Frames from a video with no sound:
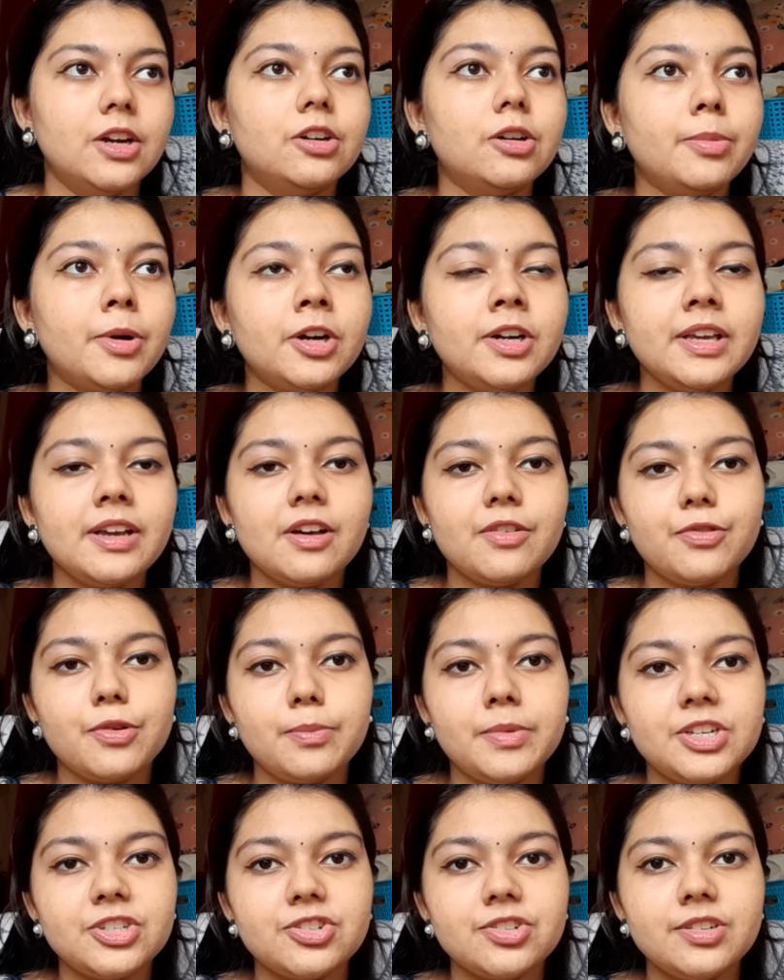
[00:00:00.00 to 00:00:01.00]
robotic
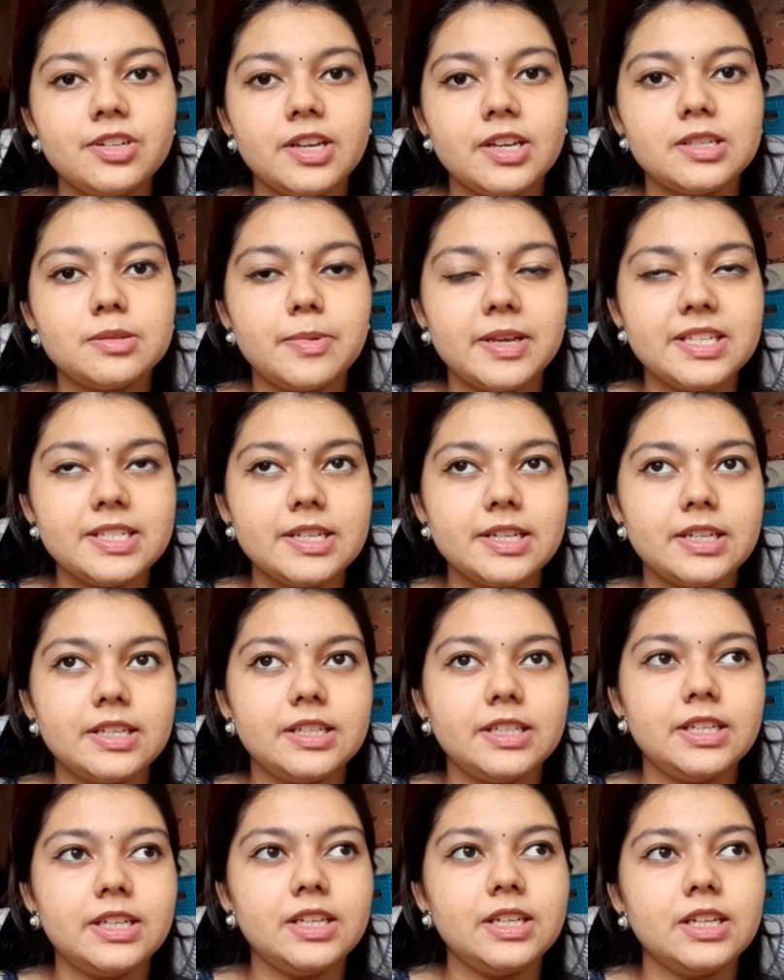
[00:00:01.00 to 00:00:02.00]
affirmation is
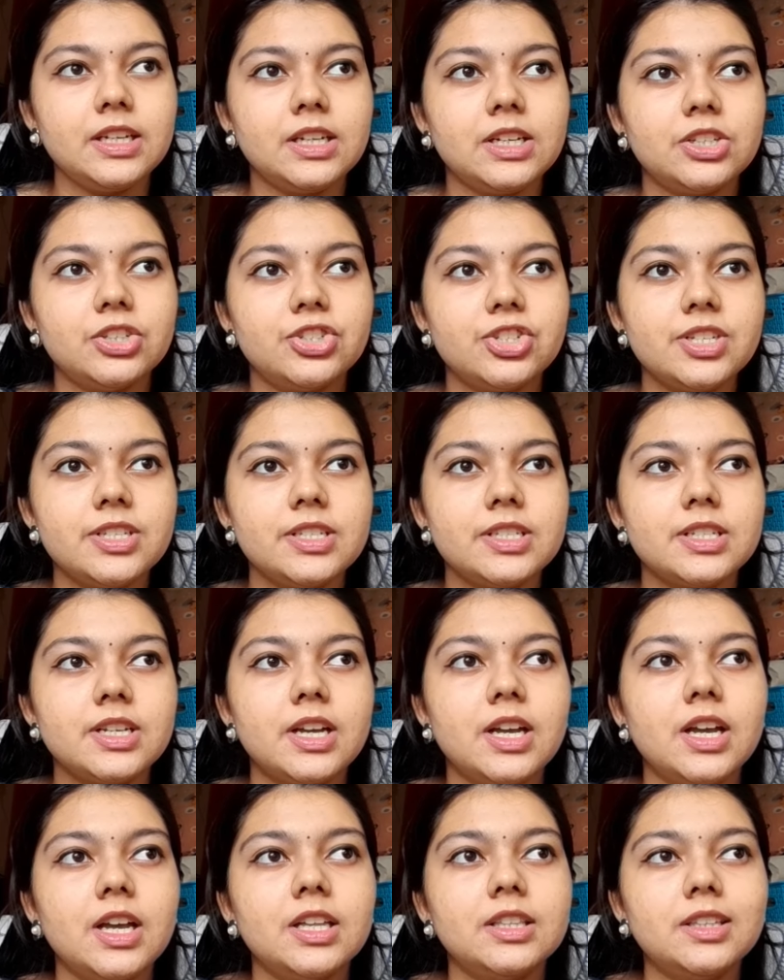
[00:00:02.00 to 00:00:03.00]
basically just
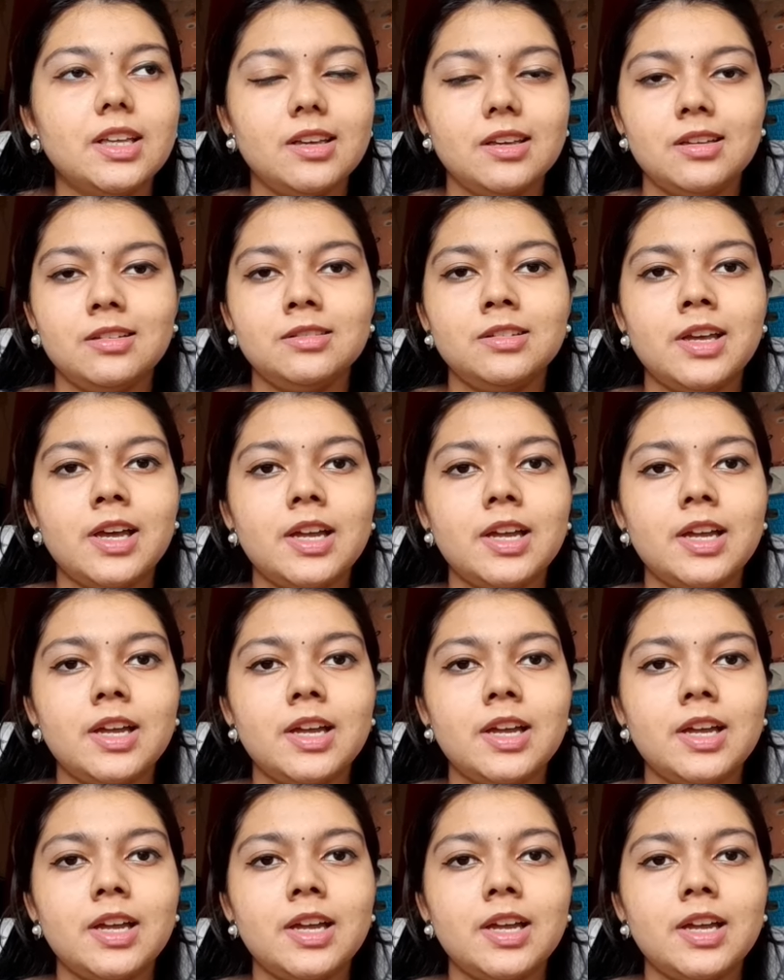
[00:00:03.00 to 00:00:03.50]
thinking